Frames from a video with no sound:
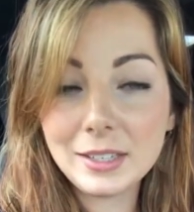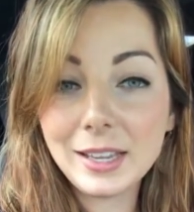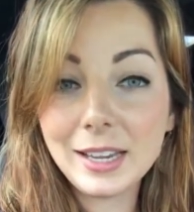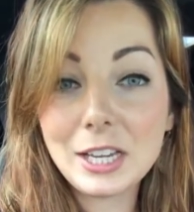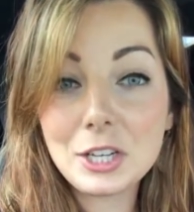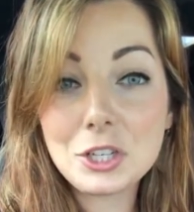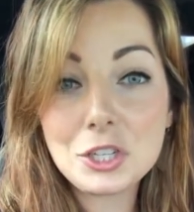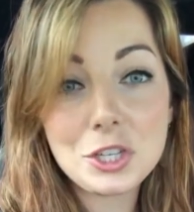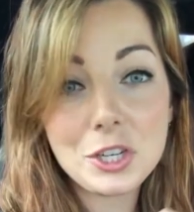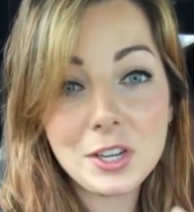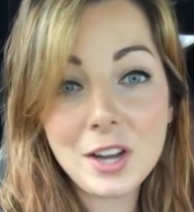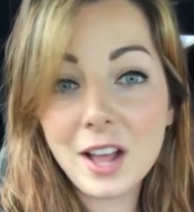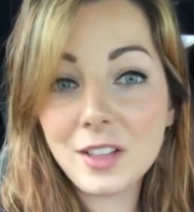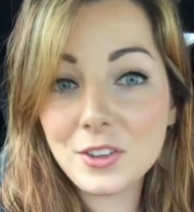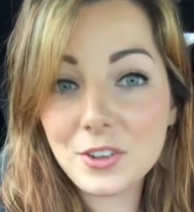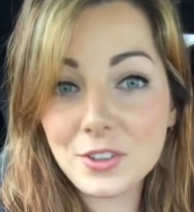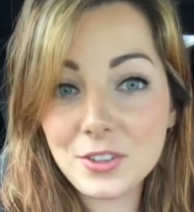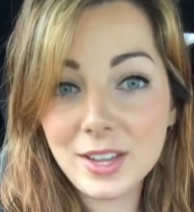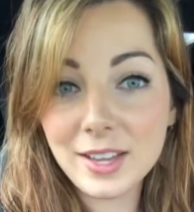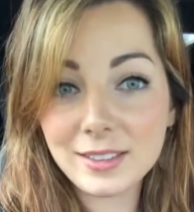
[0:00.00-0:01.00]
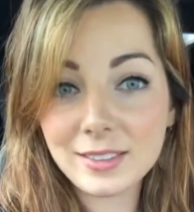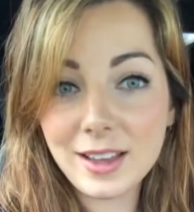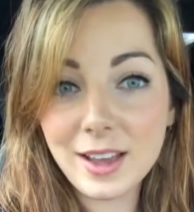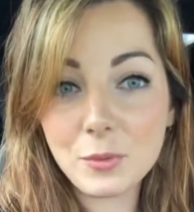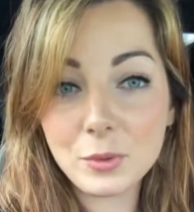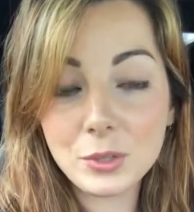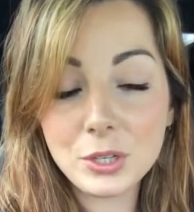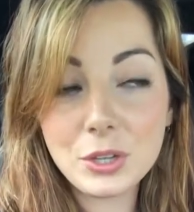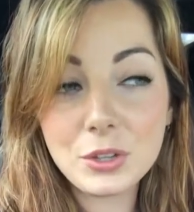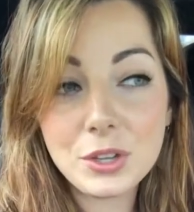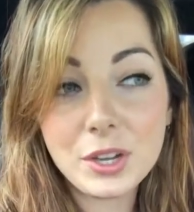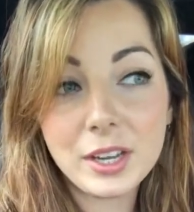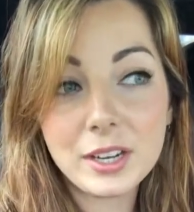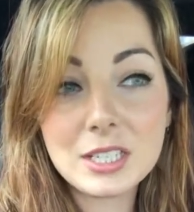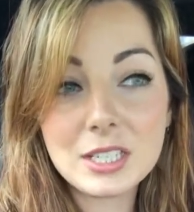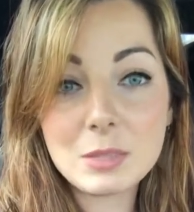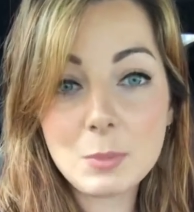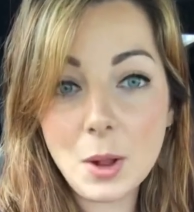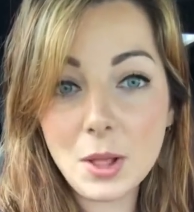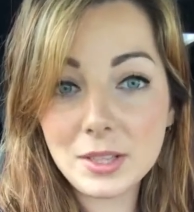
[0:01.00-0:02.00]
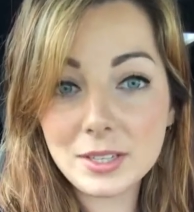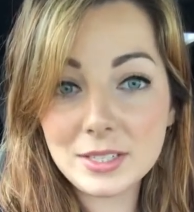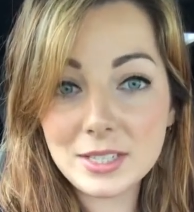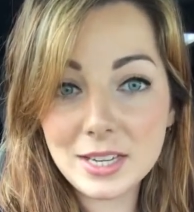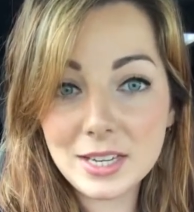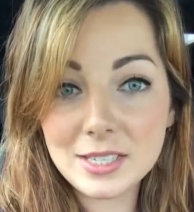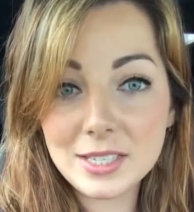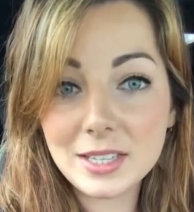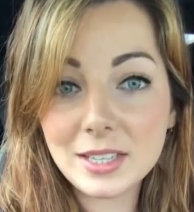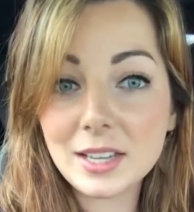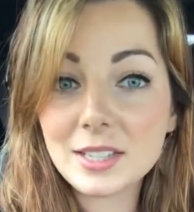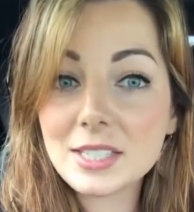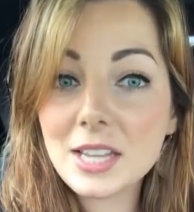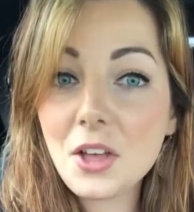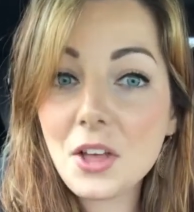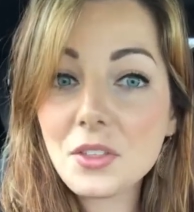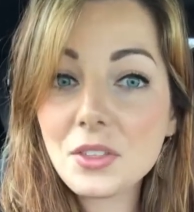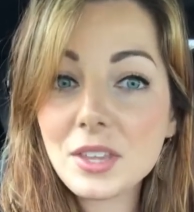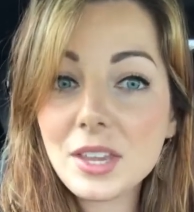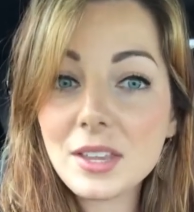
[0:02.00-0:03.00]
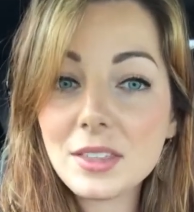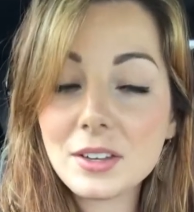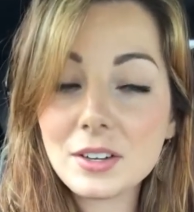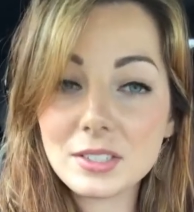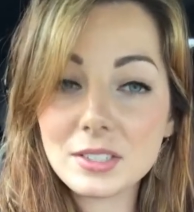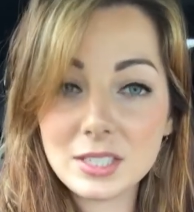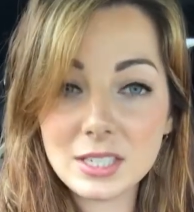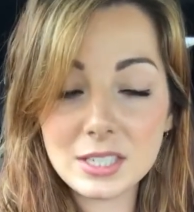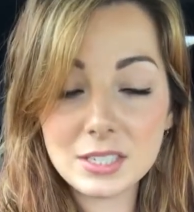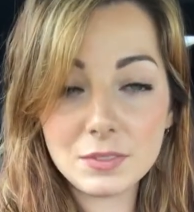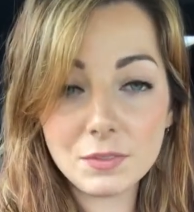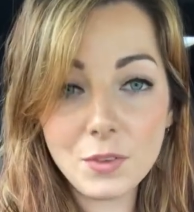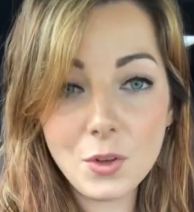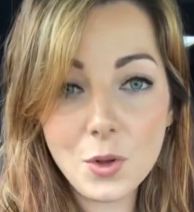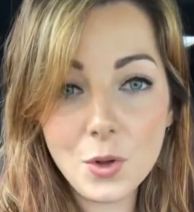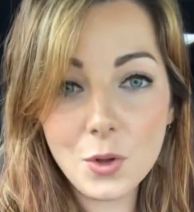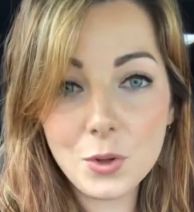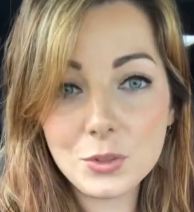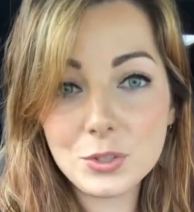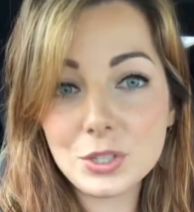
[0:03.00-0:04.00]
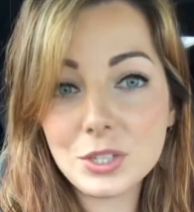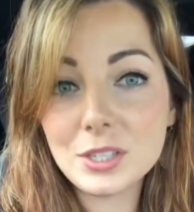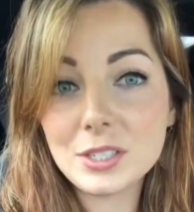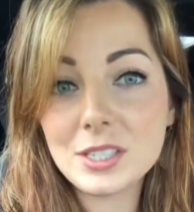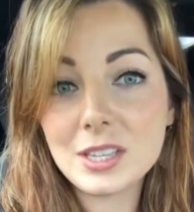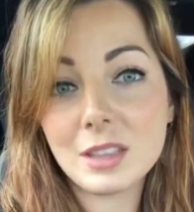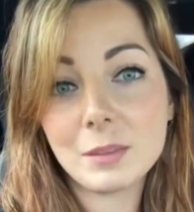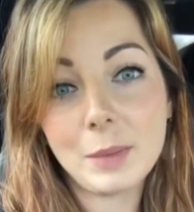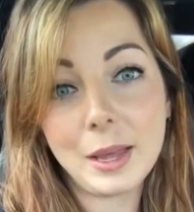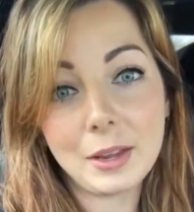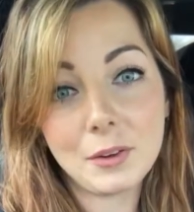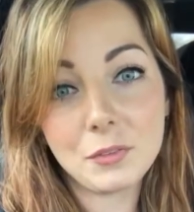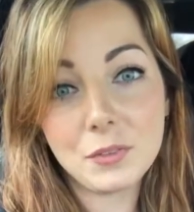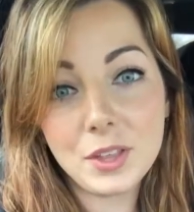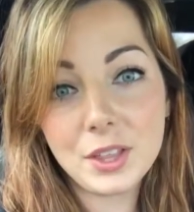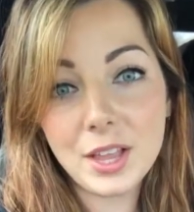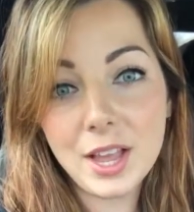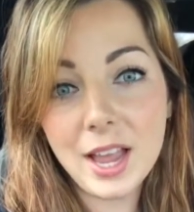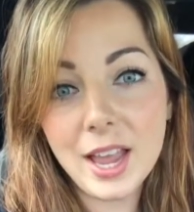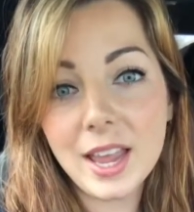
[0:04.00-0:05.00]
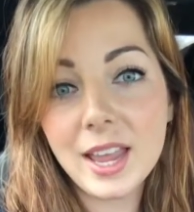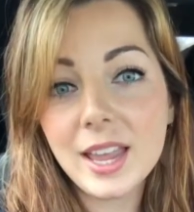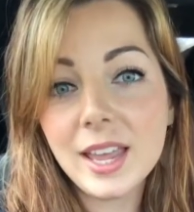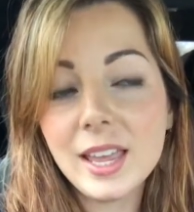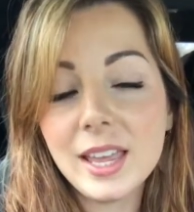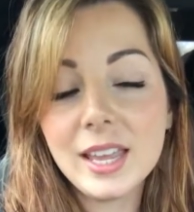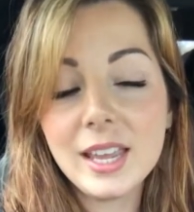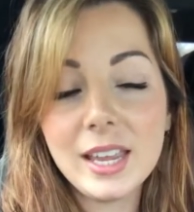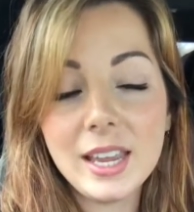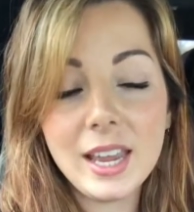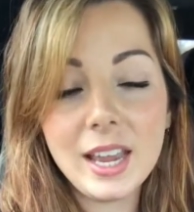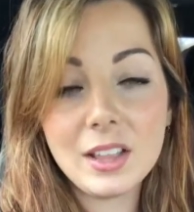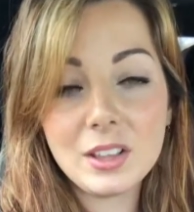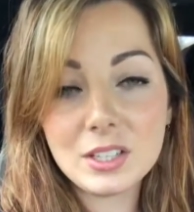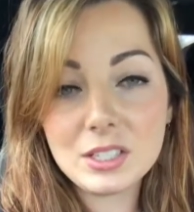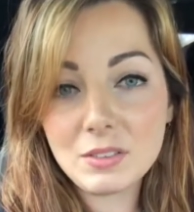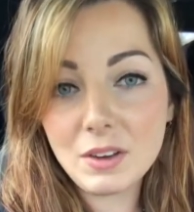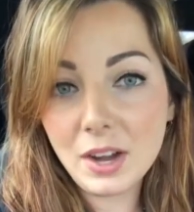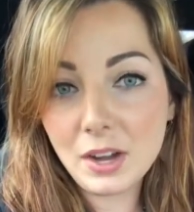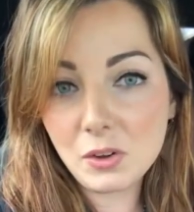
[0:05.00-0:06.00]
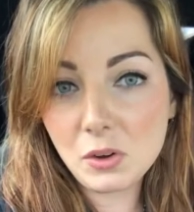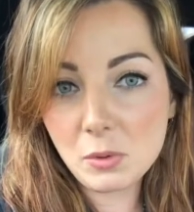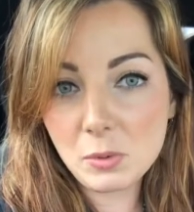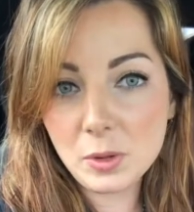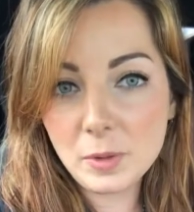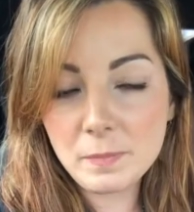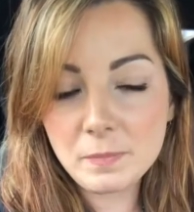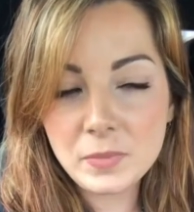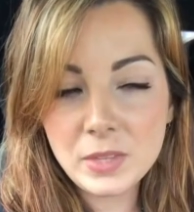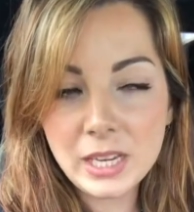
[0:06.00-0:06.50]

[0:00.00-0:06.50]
Like, it should not look like that. When you look at a small intestine that's healthy, there's these folds, you can see the microvilli, it looks very normal.